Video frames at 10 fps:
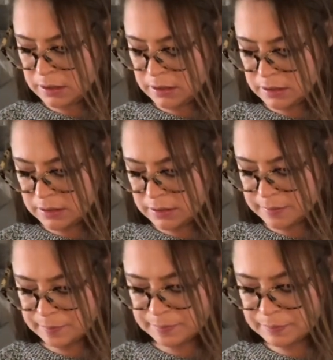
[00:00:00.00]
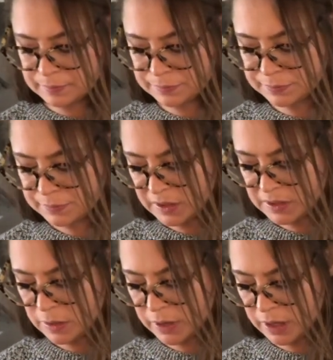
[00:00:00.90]
because
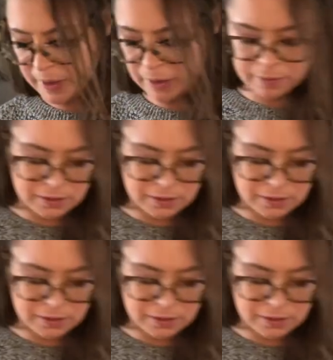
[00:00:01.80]
they don't want to come out.